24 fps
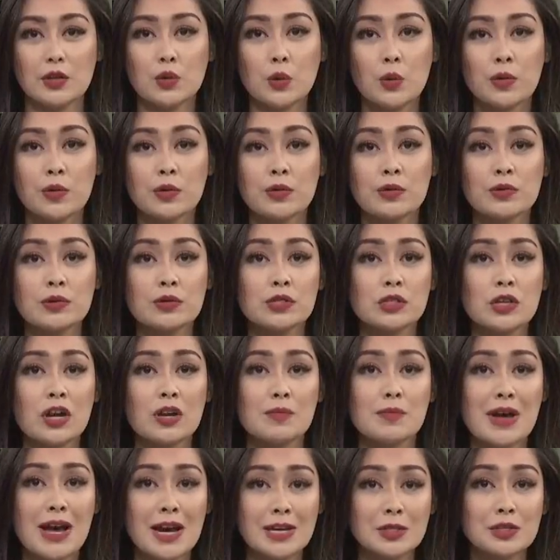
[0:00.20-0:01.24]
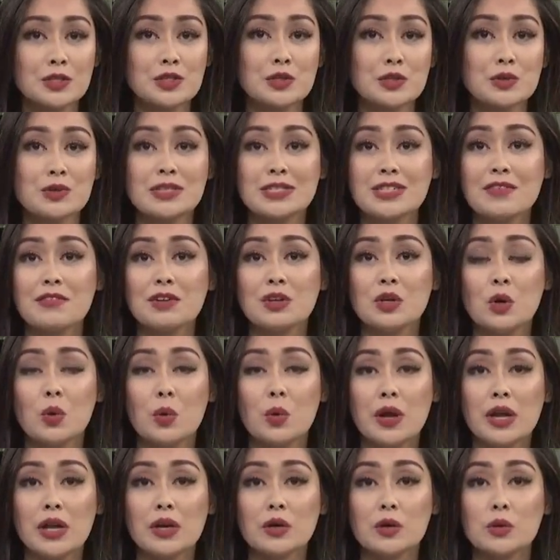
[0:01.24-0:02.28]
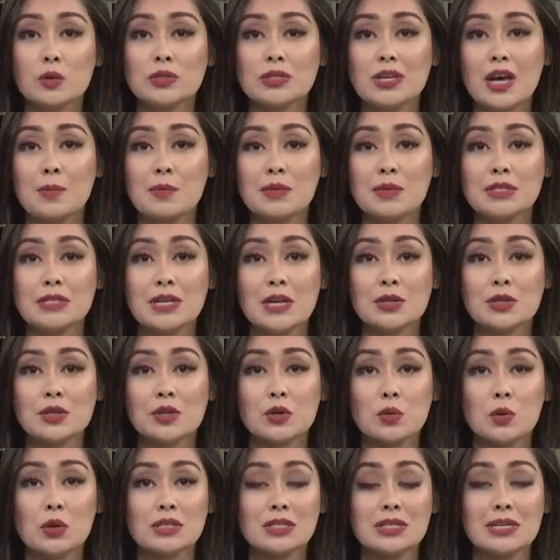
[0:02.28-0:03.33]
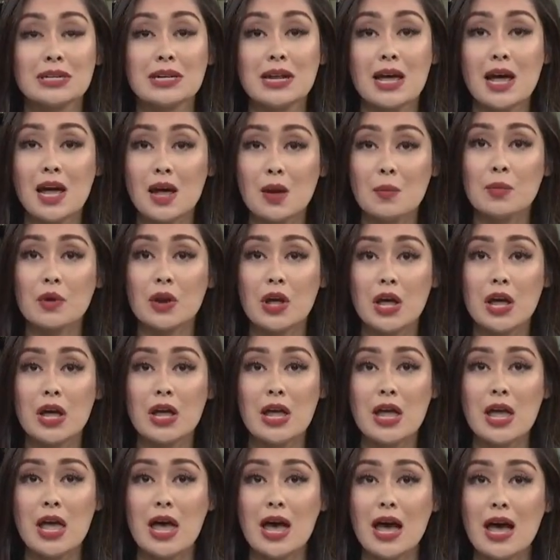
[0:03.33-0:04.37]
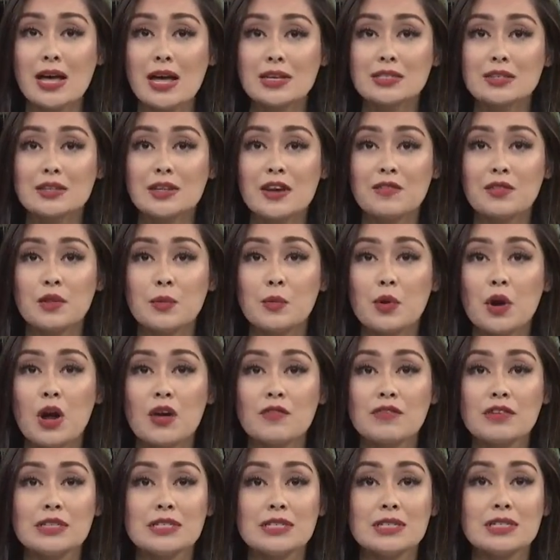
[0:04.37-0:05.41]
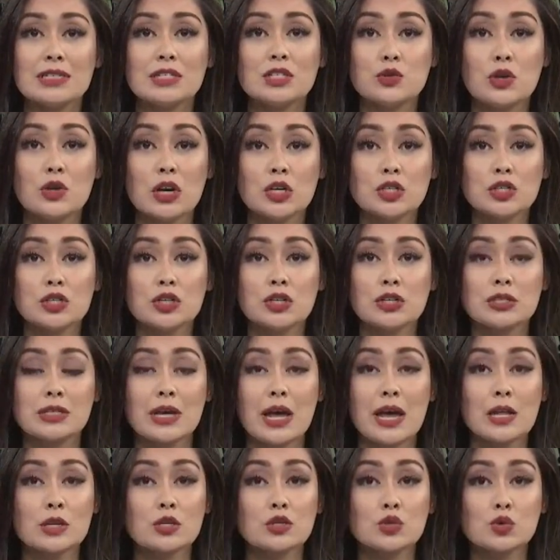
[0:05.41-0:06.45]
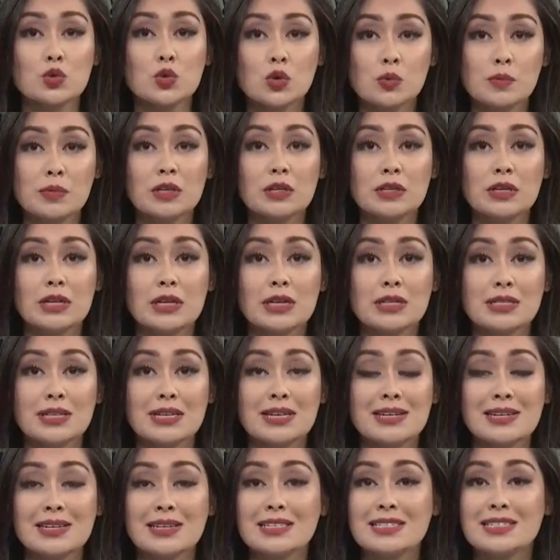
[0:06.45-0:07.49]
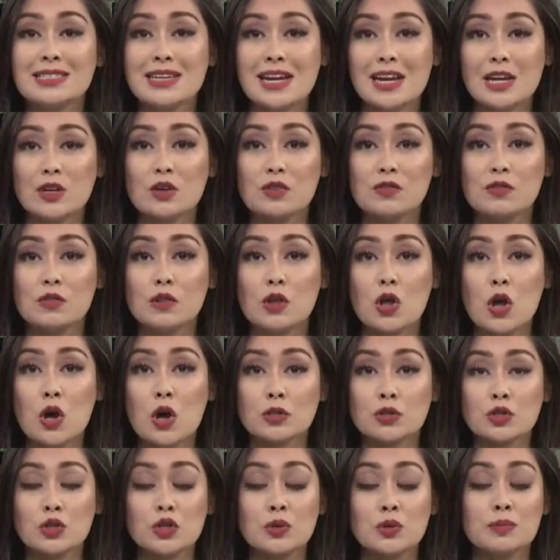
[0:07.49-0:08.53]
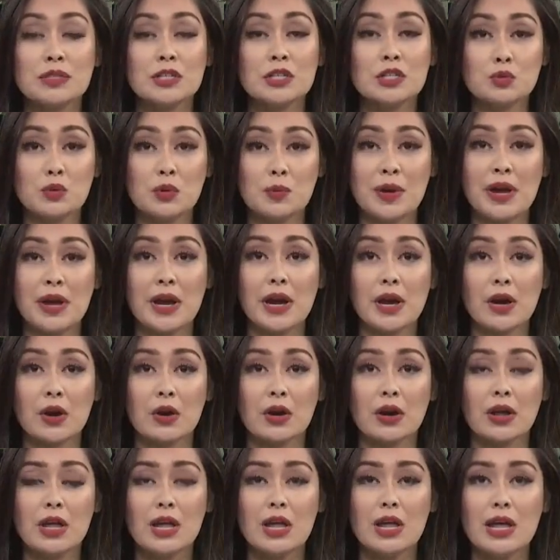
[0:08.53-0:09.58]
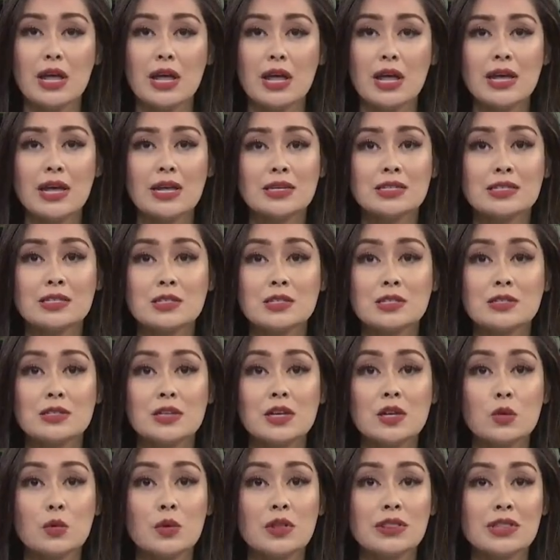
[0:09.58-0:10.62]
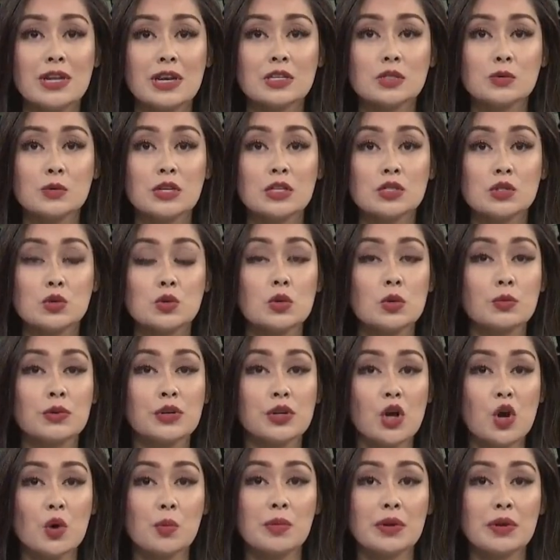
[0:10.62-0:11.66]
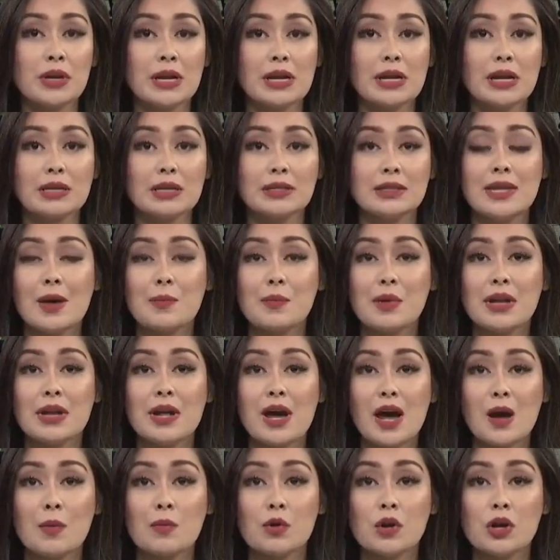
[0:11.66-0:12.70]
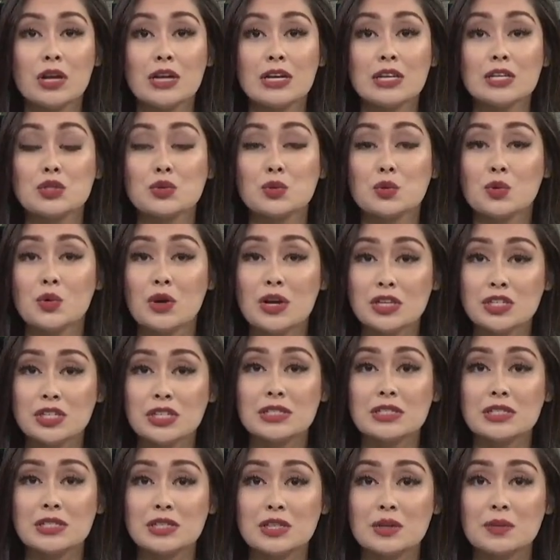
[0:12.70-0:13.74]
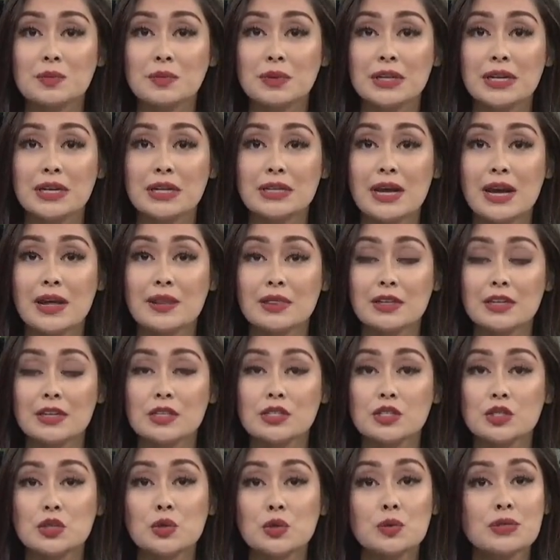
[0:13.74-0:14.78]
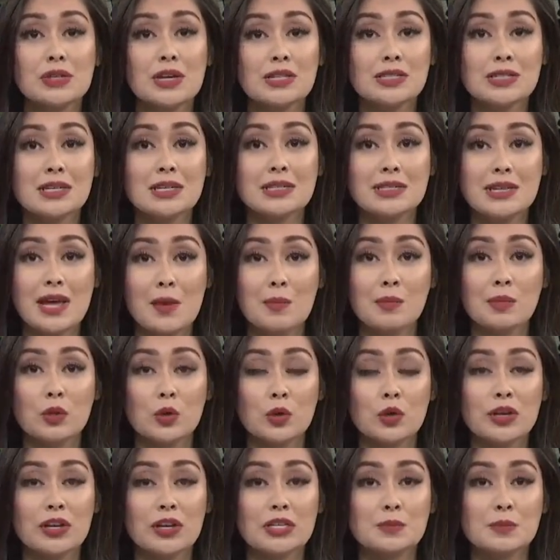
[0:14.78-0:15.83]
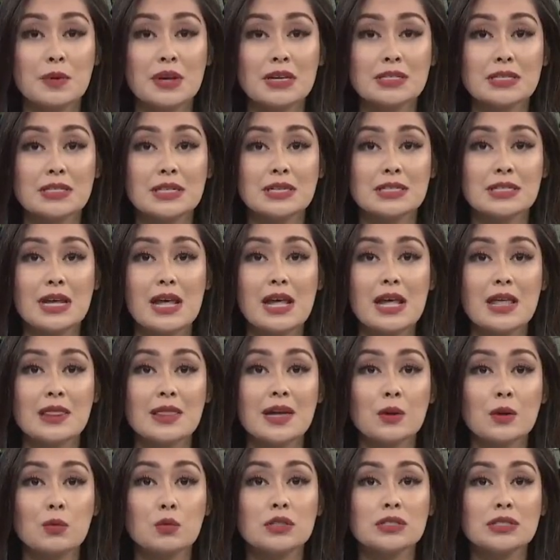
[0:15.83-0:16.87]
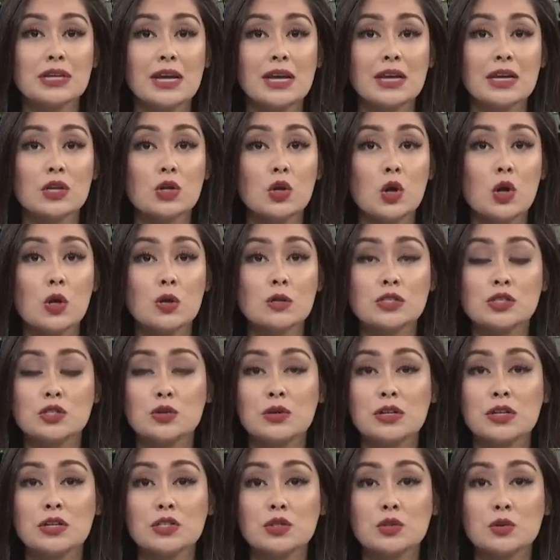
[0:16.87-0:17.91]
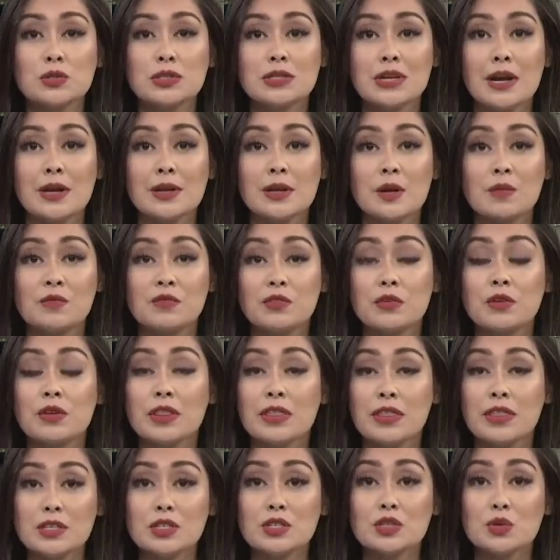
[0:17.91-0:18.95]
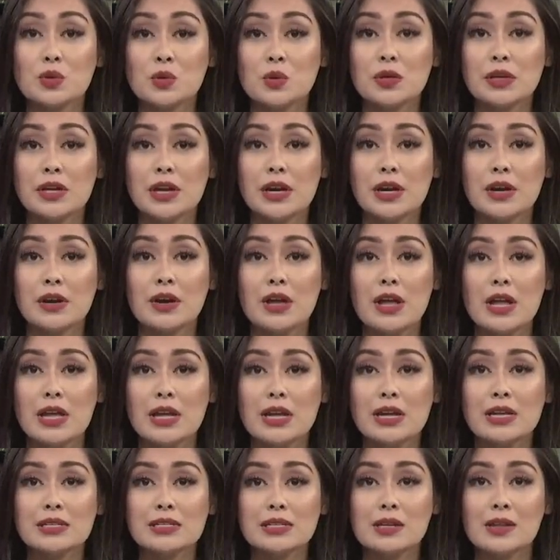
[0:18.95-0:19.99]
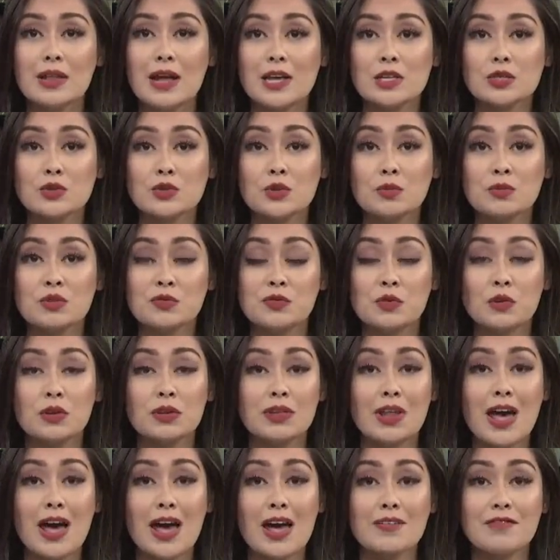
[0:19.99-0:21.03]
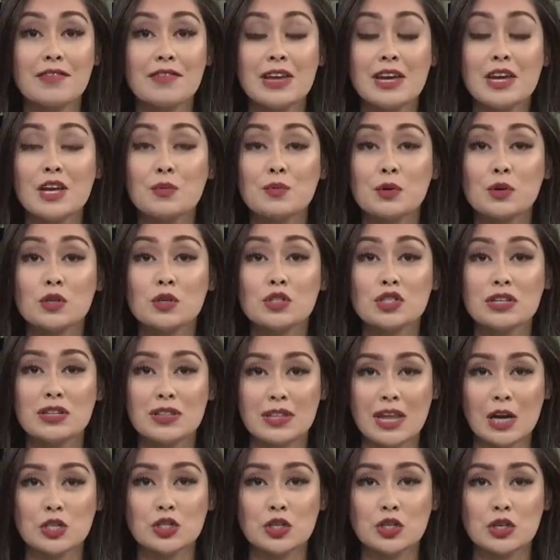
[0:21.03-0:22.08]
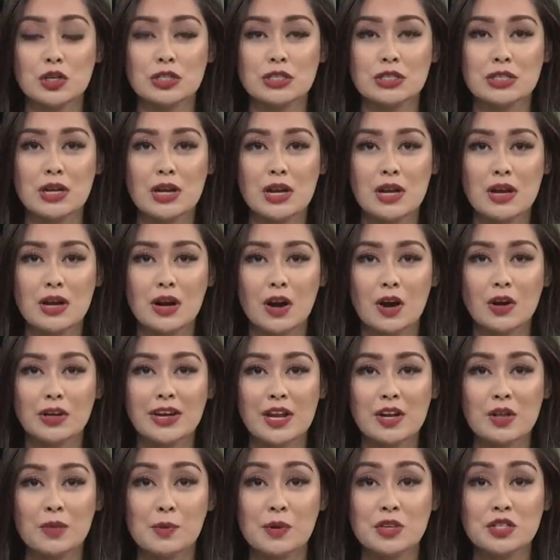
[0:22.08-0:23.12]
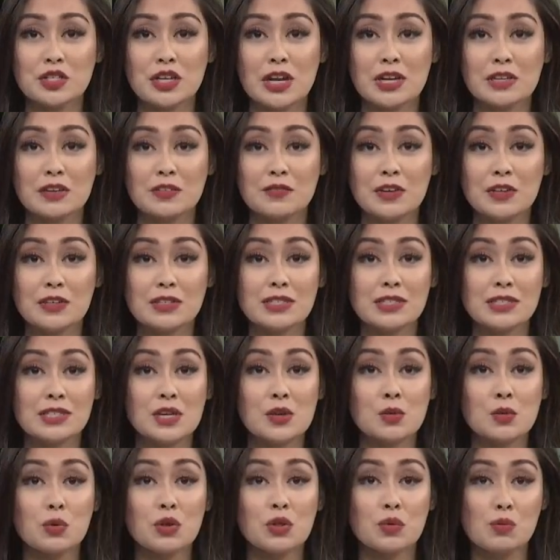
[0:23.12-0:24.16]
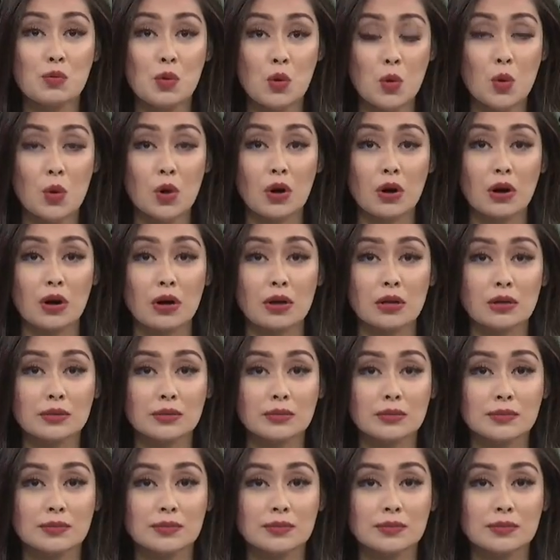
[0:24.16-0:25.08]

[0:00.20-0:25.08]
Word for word: The northern Luzon magnitude 7 quake, whose epicenter was in Abra, has left the province's structures and school buildings in a state of long-term disrepair. Hence, to deal with next week's school reopening, DepEd Abra is rushing to complete at least 24 temp learning spaces that will take in all students who signed up for this school year into classrooms for live in-person lectures. Our Kenneth Pashenta fills us in with more.